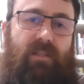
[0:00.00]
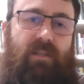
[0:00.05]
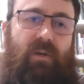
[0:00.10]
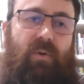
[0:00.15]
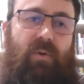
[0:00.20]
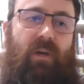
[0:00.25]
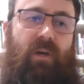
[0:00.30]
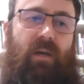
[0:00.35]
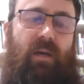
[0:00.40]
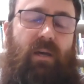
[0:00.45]

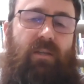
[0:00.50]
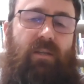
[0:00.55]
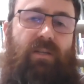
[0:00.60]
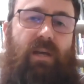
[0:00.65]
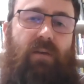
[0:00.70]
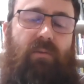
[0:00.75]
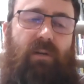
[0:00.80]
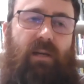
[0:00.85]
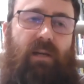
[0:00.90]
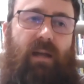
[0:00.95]
So
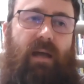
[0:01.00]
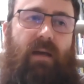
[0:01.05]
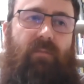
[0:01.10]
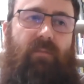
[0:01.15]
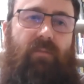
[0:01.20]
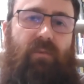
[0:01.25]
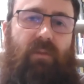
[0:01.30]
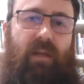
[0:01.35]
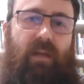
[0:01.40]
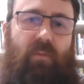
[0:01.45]
generally I
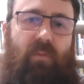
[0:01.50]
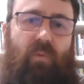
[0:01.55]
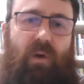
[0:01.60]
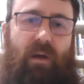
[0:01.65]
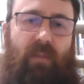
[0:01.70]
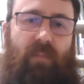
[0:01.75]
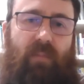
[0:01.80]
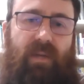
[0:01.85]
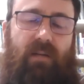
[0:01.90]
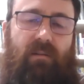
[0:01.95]
have a, like
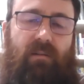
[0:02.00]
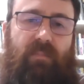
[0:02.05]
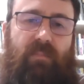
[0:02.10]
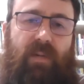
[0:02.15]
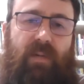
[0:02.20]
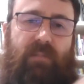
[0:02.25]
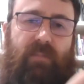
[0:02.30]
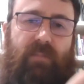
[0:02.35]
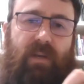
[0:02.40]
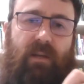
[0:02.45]
a beetle
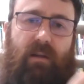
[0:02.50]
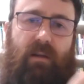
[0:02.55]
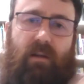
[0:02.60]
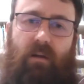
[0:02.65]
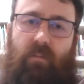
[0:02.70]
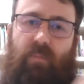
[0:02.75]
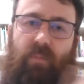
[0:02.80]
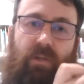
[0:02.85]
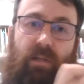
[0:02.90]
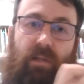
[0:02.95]
specimen and
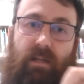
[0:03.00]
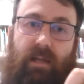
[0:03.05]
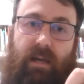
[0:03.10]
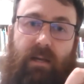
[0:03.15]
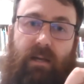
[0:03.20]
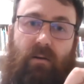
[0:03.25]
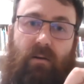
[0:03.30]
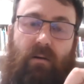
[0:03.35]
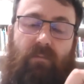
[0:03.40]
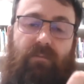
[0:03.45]
I'll pull a
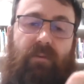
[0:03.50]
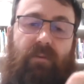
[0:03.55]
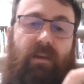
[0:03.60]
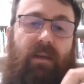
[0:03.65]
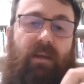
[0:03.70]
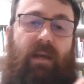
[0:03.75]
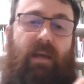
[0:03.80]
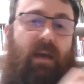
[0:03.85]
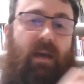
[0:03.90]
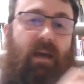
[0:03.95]
leg off
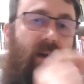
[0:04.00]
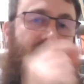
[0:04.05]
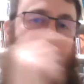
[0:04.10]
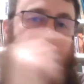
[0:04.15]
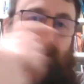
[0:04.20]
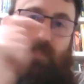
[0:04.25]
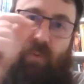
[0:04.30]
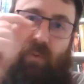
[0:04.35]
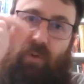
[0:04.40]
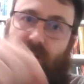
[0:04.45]
and I
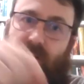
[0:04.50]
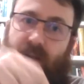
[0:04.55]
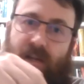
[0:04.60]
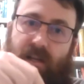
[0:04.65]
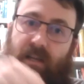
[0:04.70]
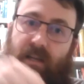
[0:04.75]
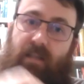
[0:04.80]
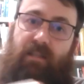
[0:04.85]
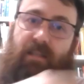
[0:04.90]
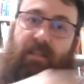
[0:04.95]
just put it
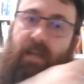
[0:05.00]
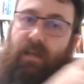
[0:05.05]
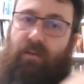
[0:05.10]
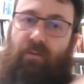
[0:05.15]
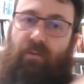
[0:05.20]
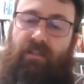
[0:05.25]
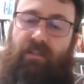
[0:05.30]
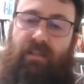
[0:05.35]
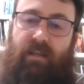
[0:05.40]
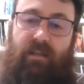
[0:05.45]
in a
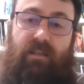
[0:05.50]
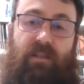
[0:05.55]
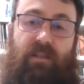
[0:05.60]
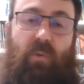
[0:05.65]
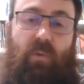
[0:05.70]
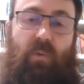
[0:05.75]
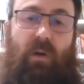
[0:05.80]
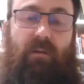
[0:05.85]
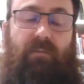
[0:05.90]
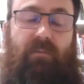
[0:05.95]
container and it to
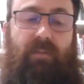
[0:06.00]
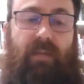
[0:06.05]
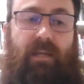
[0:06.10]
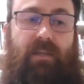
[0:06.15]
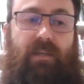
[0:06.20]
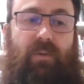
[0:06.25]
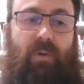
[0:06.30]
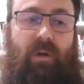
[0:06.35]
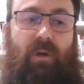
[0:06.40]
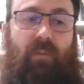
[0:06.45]
Guelph.
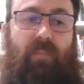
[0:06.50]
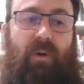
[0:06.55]
They do it.